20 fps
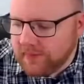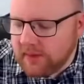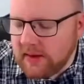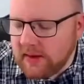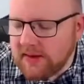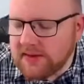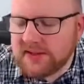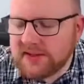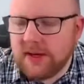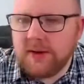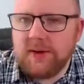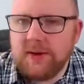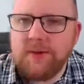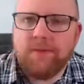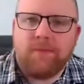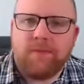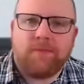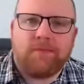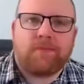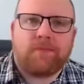So
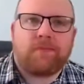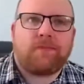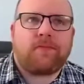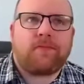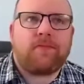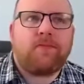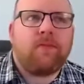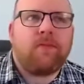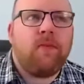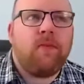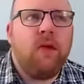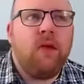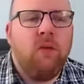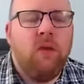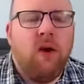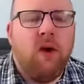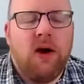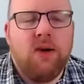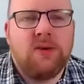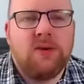
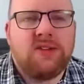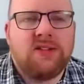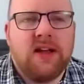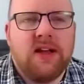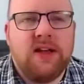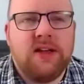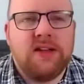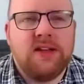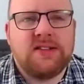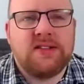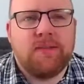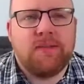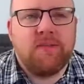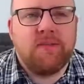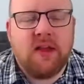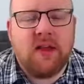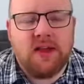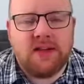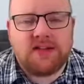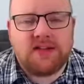what I would say is
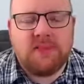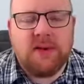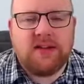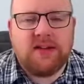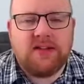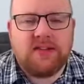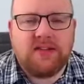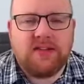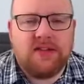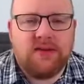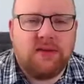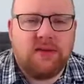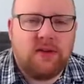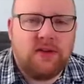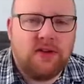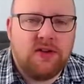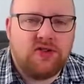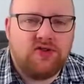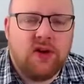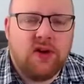expect
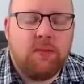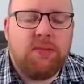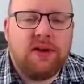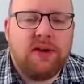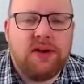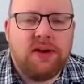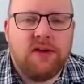a drop